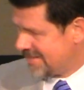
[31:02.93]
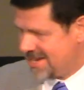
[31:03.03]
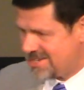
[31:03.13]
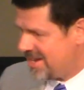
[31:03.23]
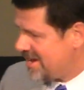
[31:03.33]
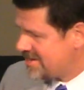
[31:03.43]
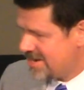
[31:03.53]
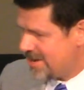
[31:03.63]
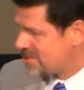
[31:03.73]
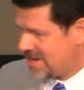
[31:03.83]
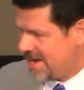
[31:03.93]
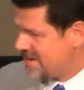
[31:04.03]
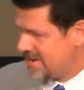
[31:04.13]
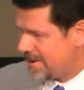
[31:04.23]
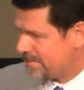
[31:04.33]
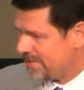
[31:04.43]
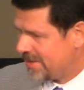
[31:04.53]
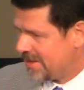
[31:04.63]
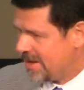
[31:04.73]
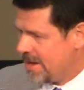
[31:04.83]
He's lazy. He was lazy,
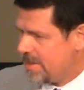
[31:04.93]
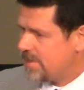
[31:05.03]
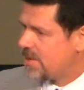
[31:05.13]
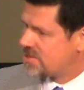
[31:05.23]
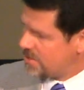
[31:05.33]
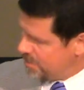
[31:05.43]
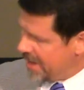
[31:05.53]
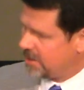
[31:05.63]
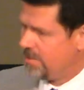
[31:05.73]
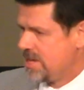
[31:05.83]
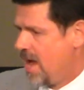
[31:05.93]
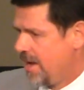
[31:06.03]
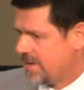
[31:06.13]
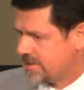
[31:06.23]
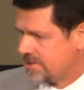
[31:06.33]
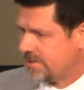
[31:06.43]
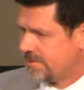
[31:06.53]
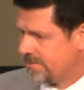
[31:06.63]
but he was impeccably honest.